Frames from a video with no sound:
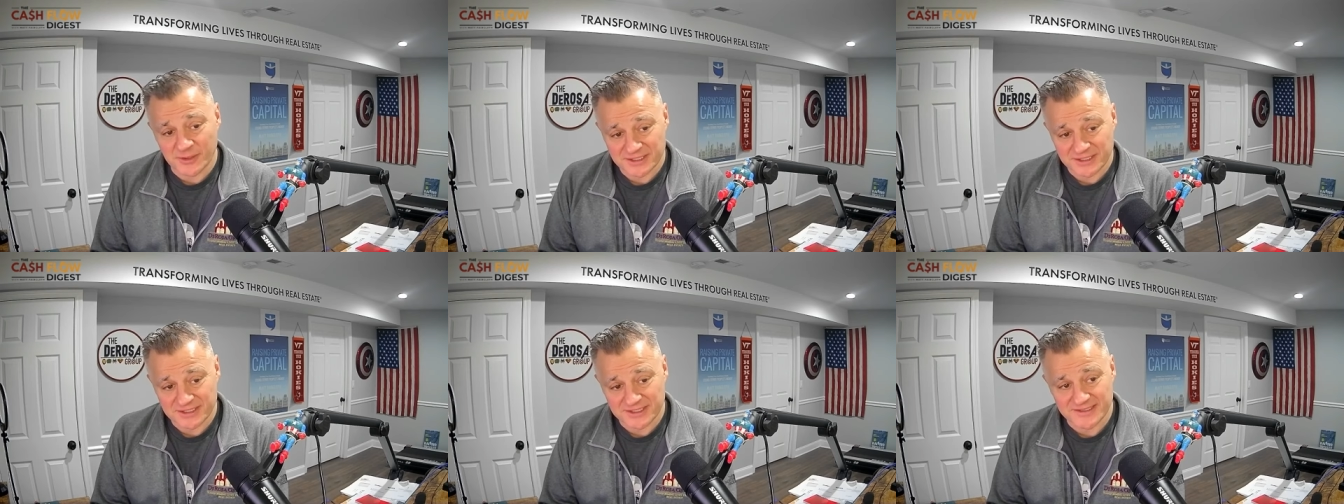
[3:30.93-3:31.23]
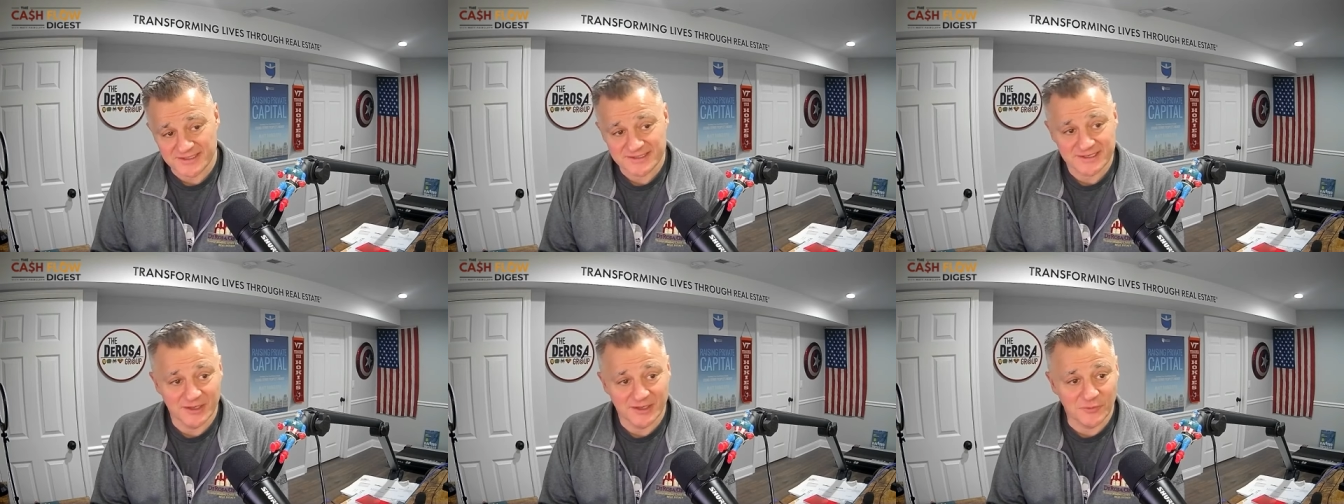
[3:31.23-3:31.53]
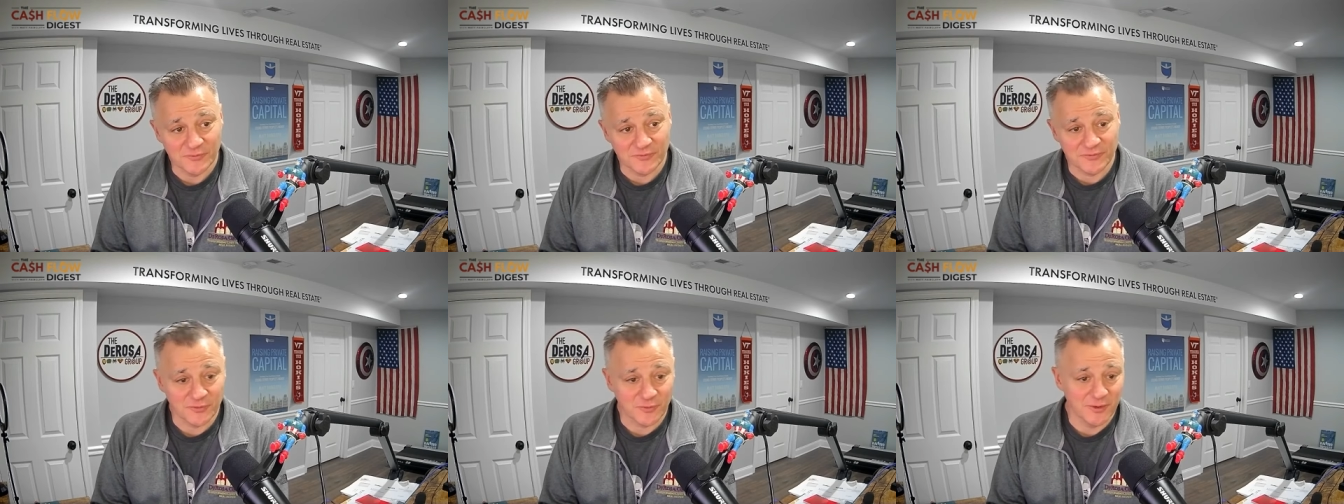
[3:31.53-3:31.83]
questions.
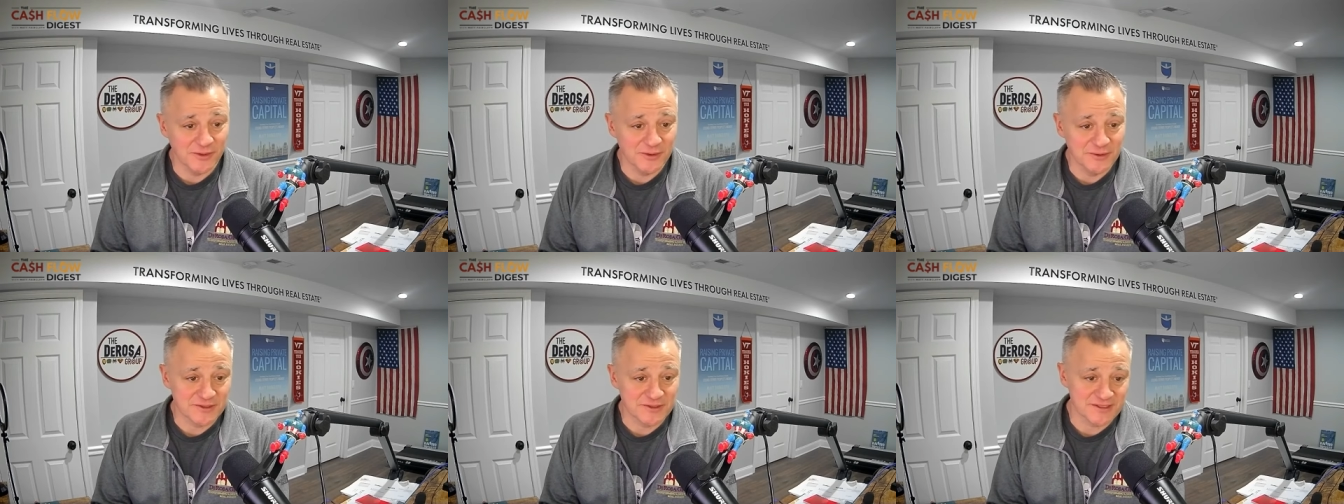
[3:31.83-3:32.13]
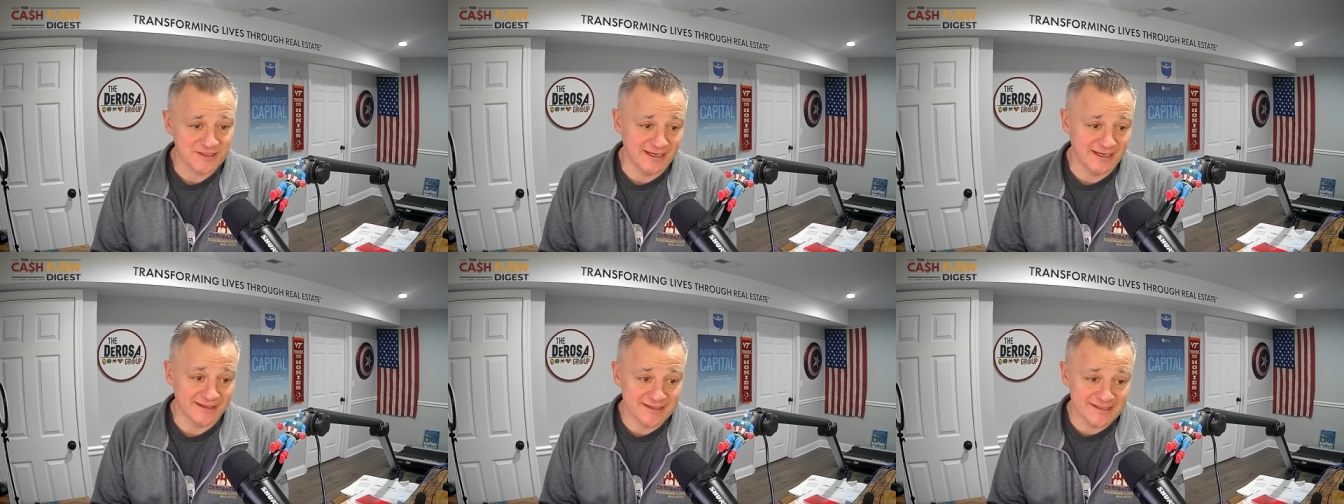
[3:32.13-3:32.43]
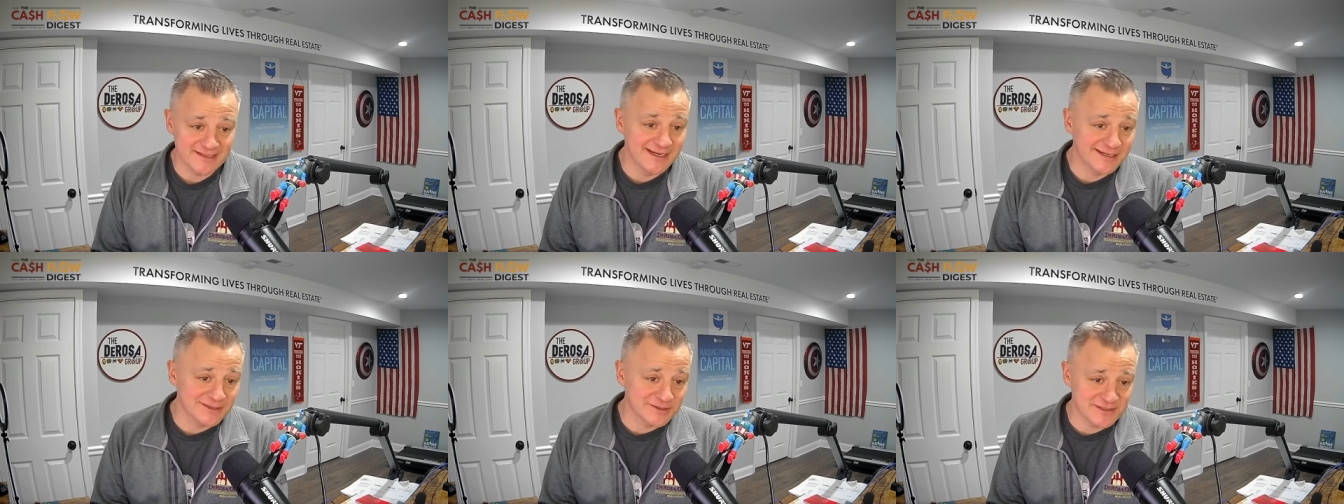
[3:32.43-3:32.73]
Oh, for what you just said,
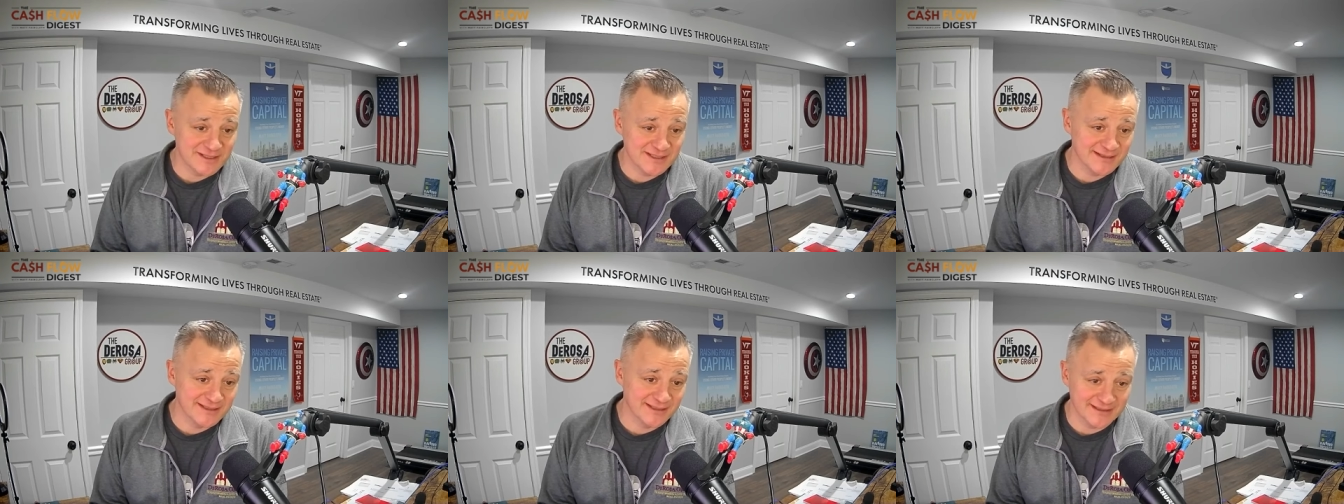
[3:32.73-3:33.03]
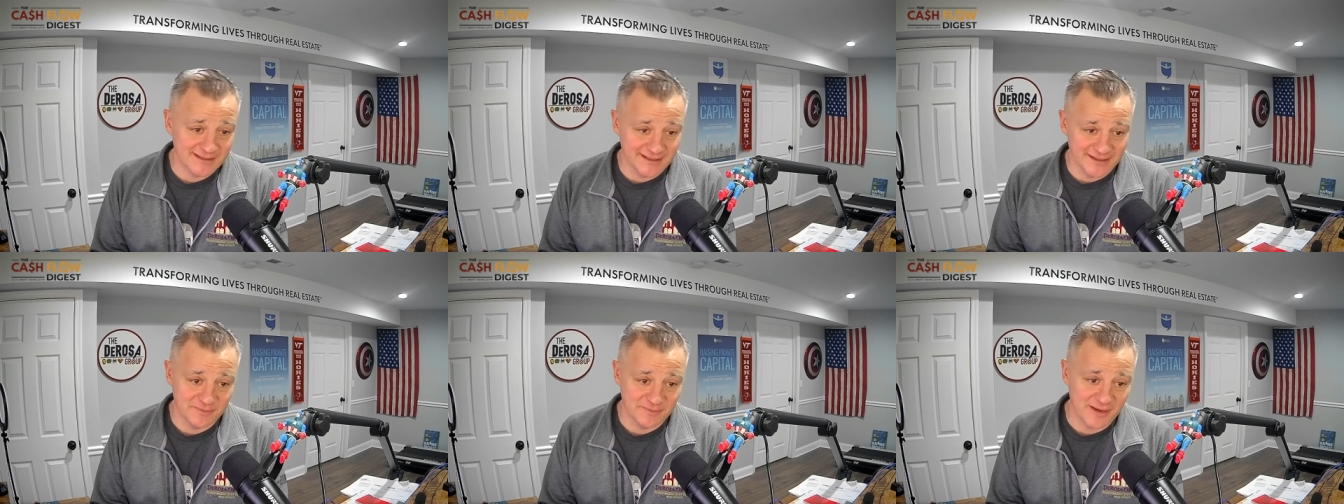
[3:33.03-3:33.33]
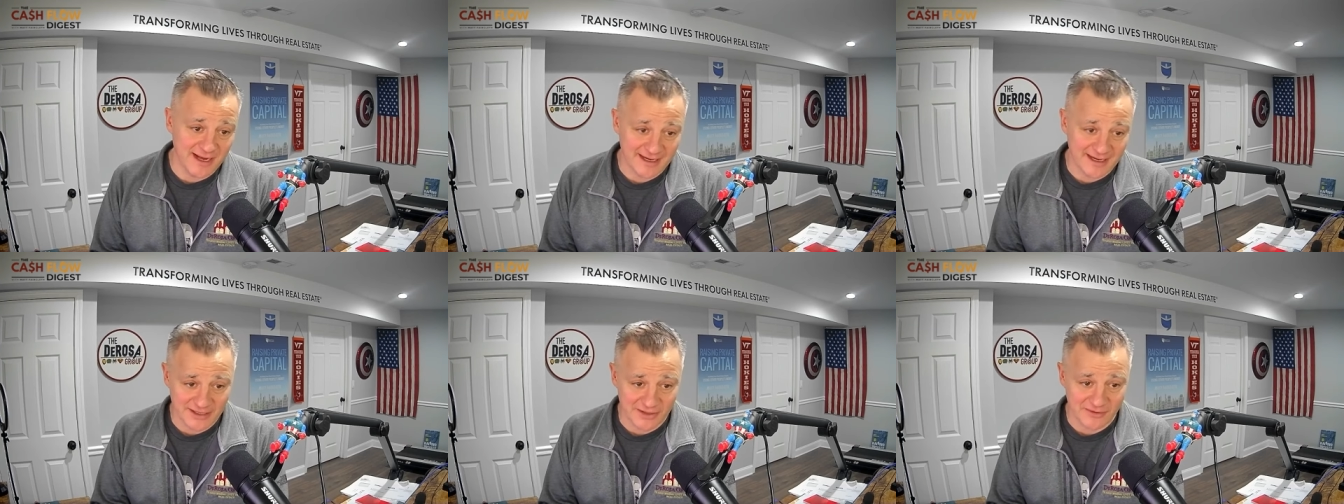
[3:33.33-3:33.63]
is an interesting thing to
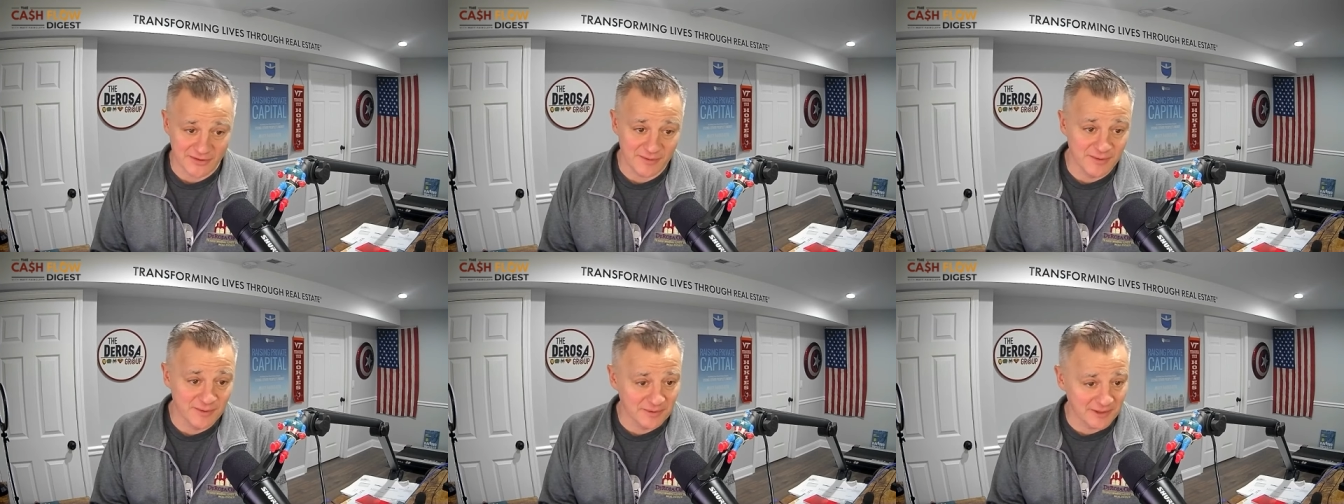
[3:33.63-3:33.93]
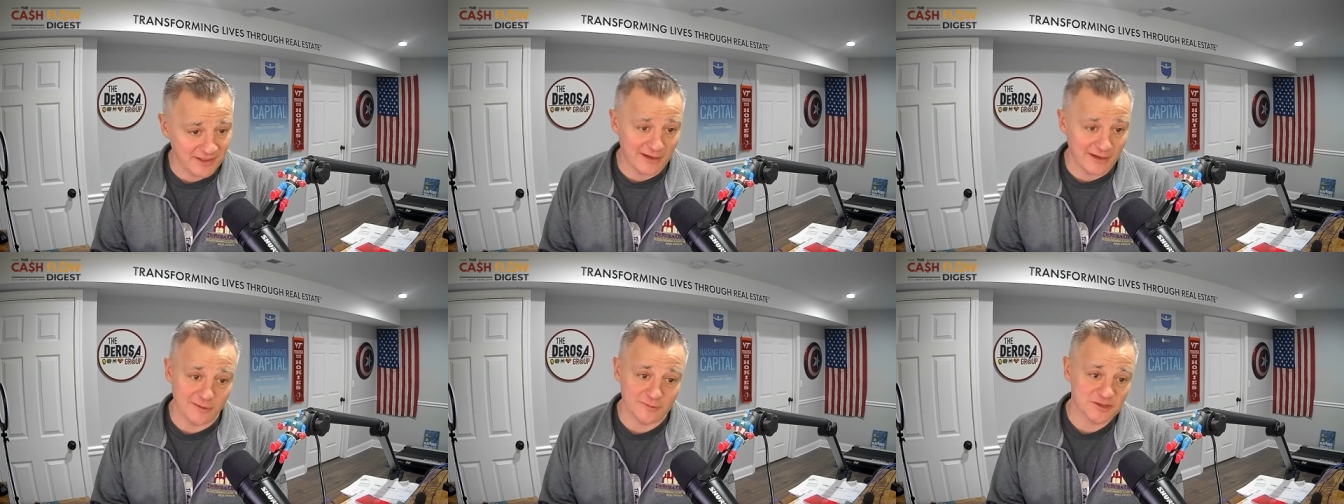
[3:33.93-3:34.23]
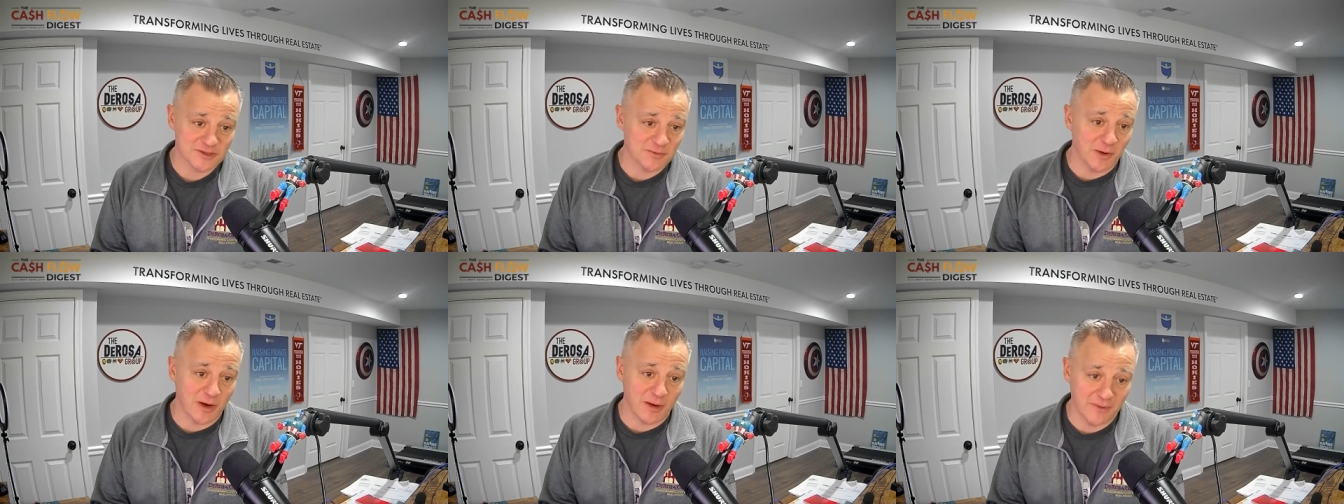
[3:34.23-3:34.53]
unpack here, right? People like, oh,
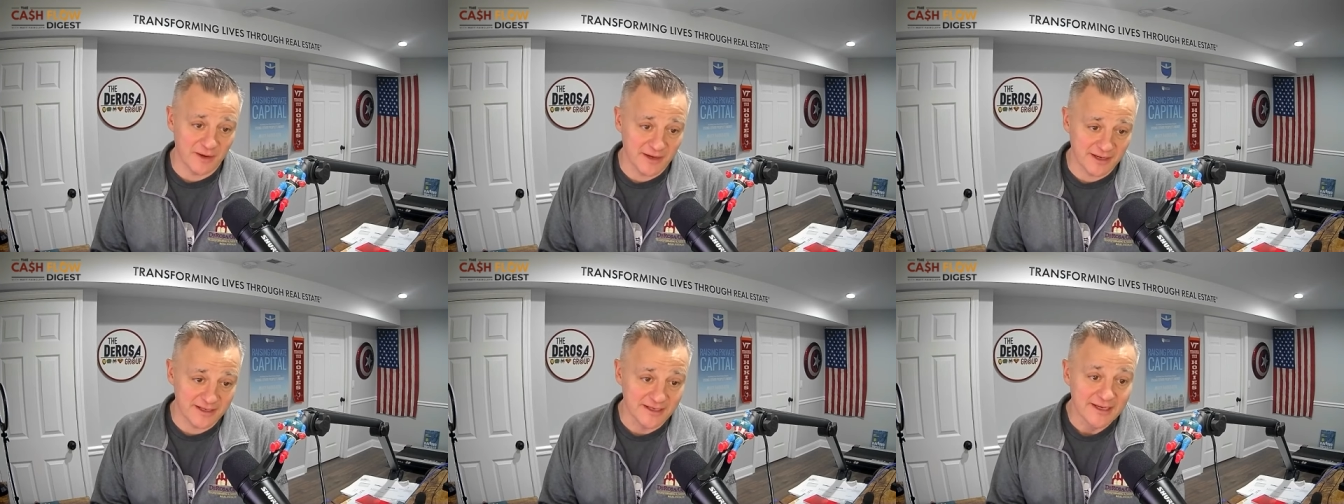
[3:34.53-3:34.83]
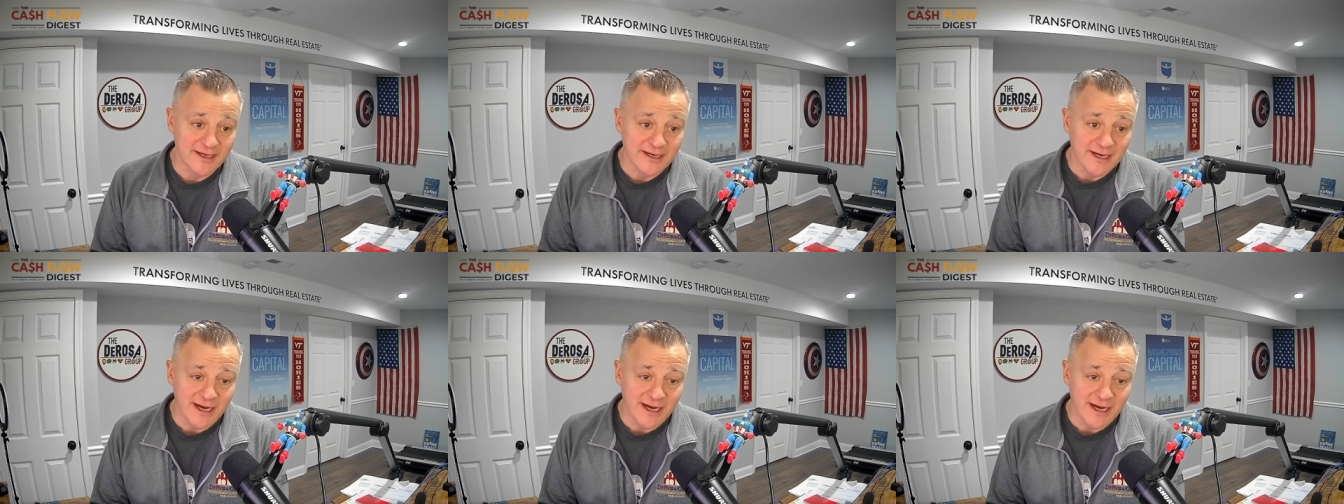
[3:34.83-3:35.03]
smart money.